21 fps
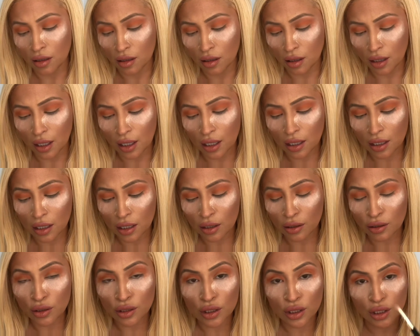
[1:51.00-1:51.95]
like a
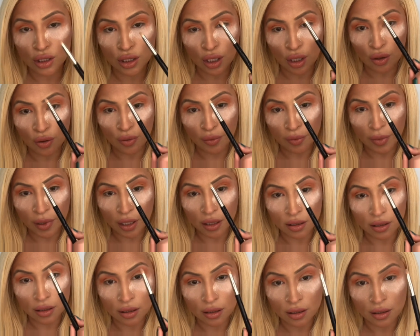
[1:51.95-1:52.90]
little dome
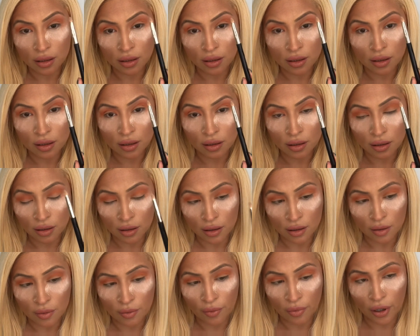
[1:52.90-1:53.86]

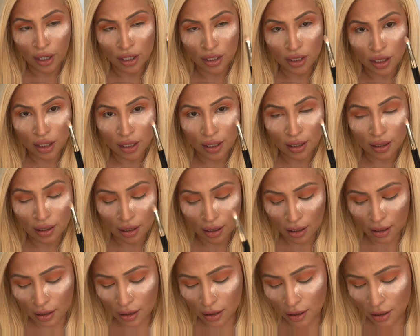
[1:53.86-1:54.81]
brush like
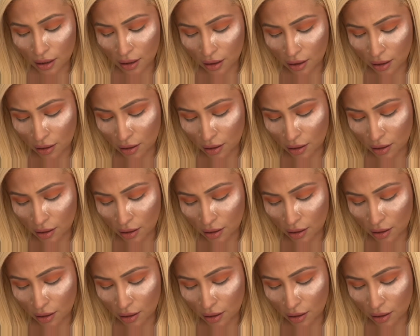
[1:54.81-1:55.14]
this.